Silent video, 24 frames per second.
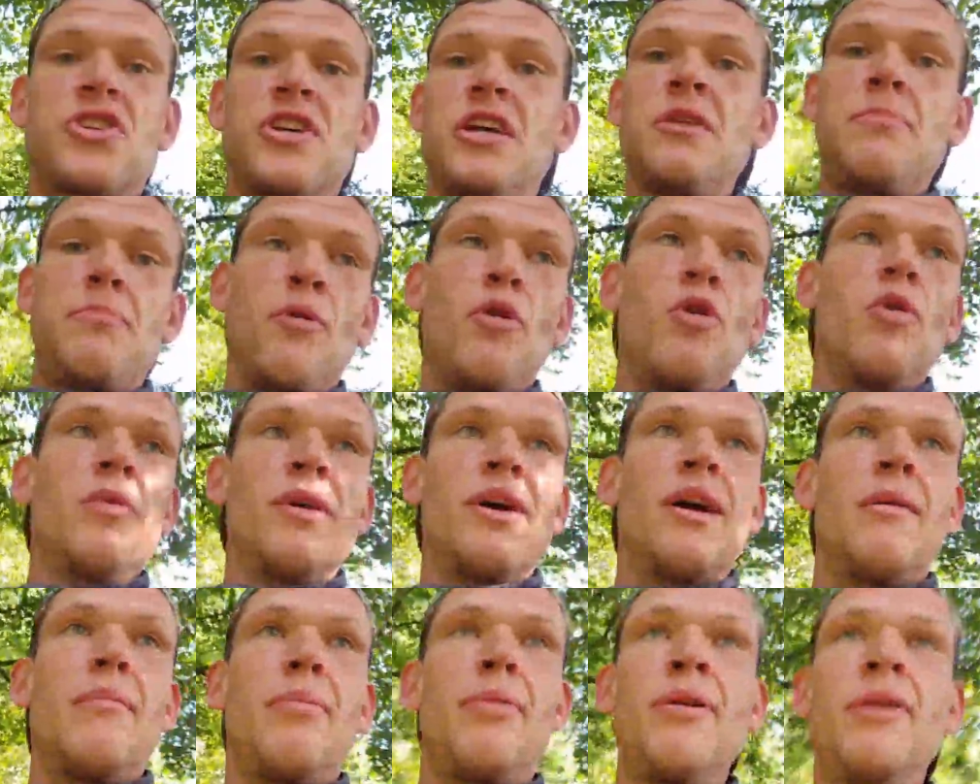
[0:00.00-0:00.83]
seed boiled
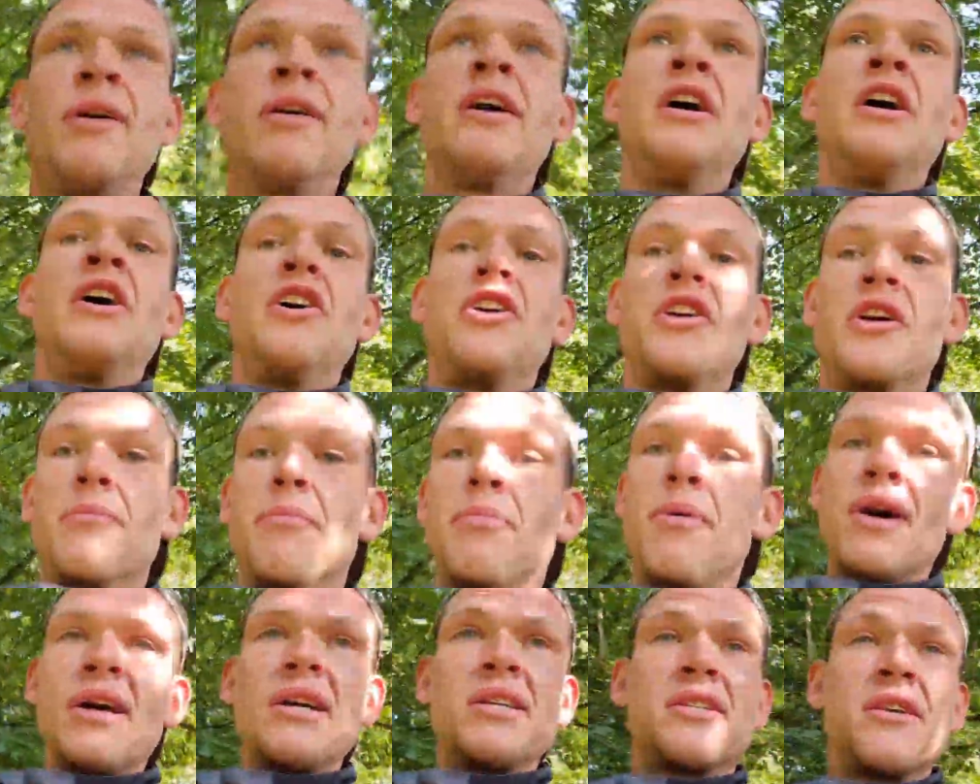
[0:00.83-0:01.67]
up. You can
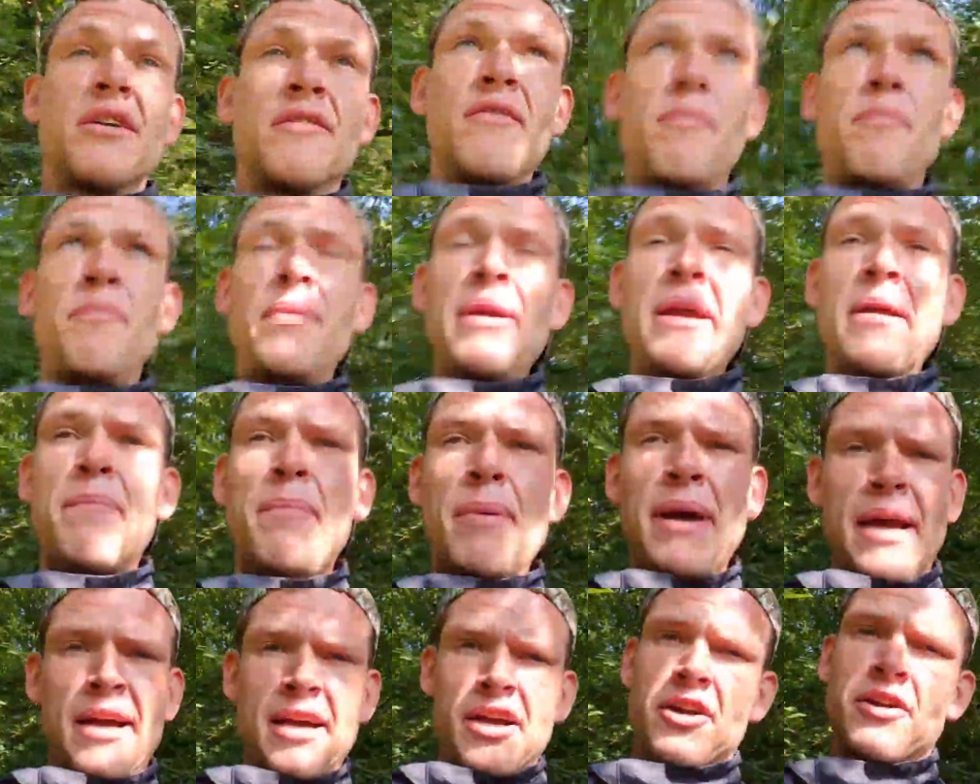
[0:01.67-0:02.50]
buy yourself a big
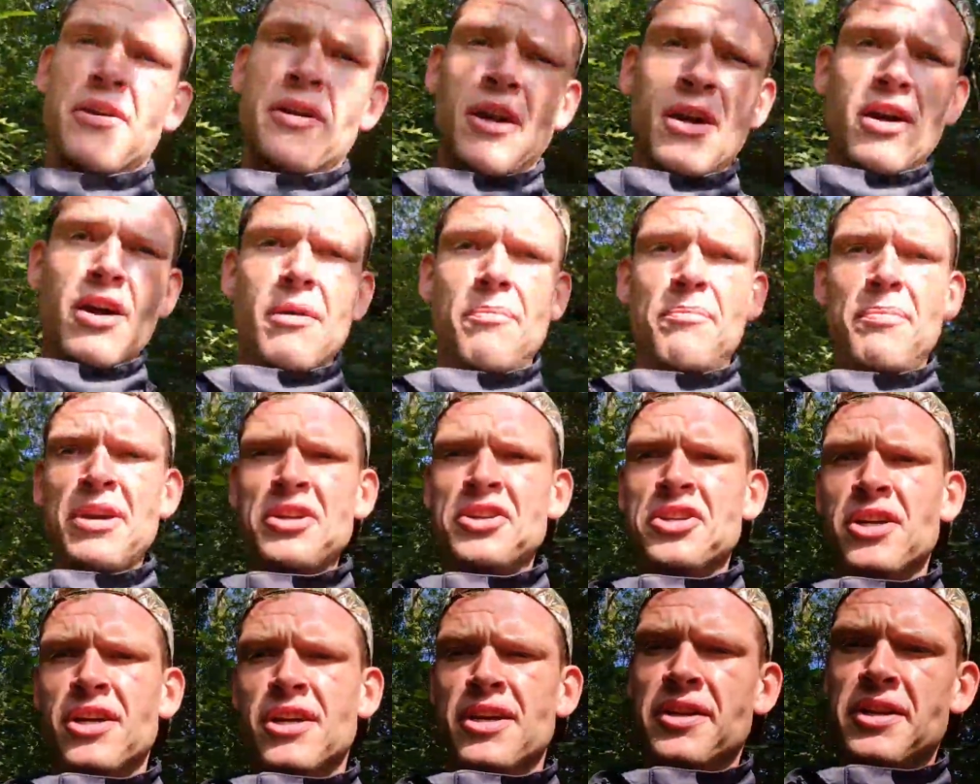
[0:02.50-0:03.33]
bag of uh,
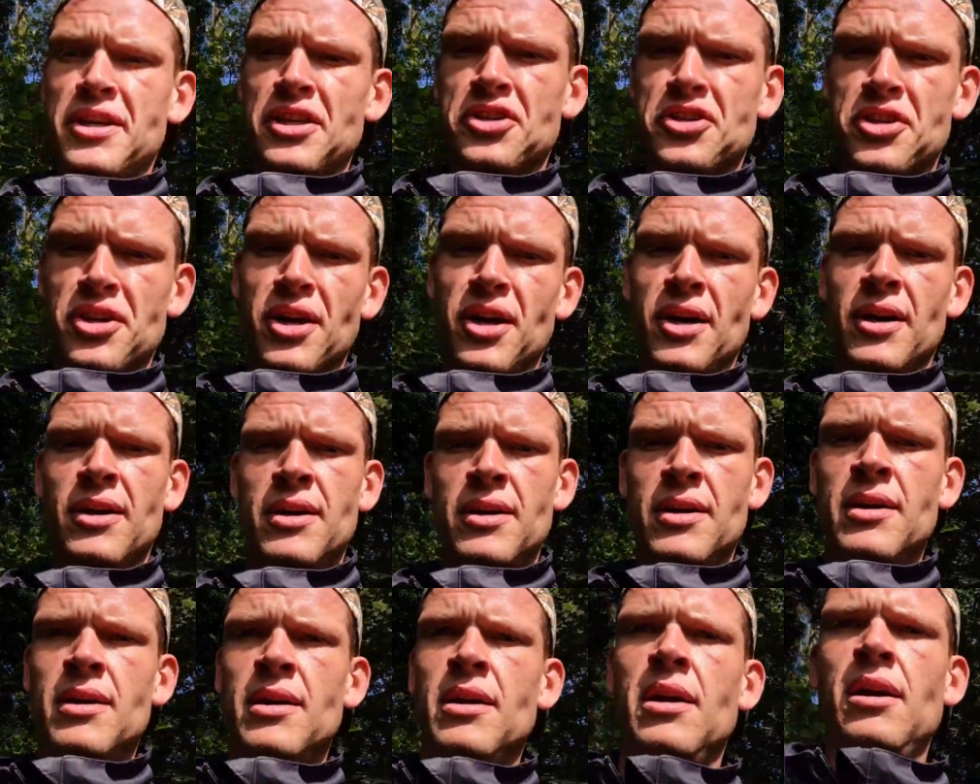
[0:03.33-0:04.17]
pigeon conditioner
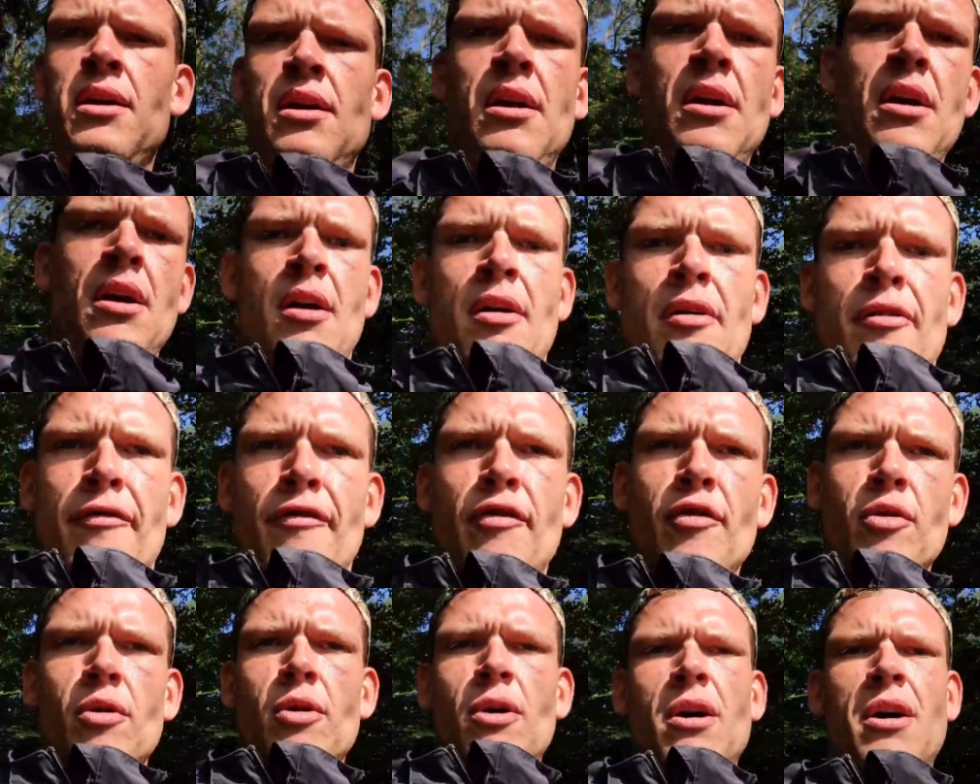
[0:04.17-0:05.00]

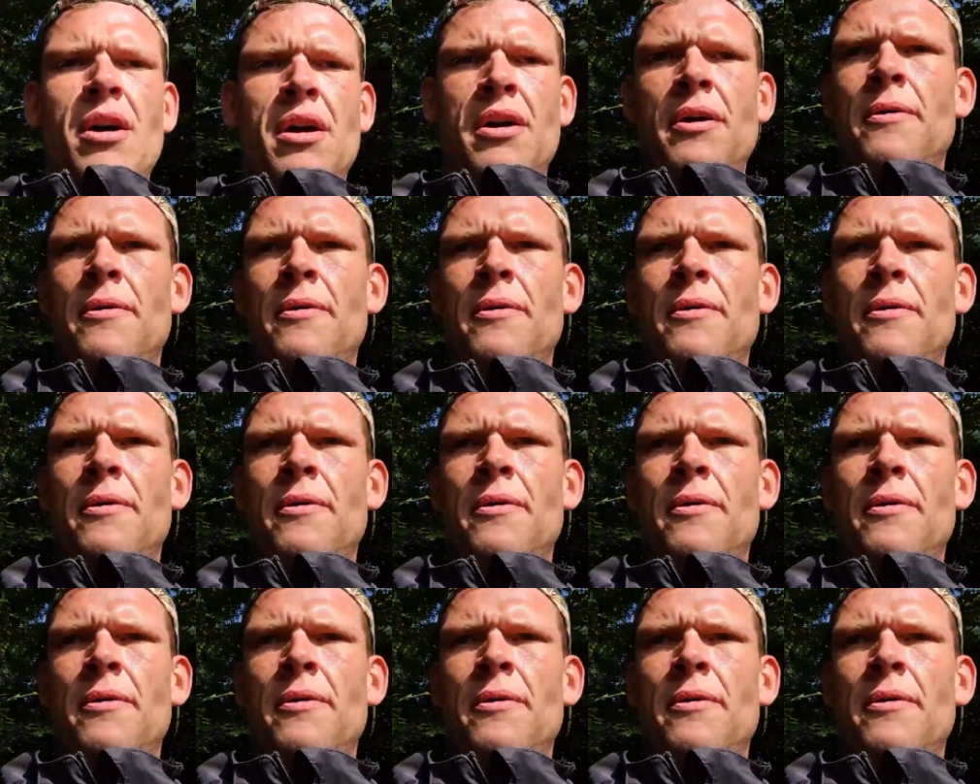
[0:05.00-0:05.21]
for,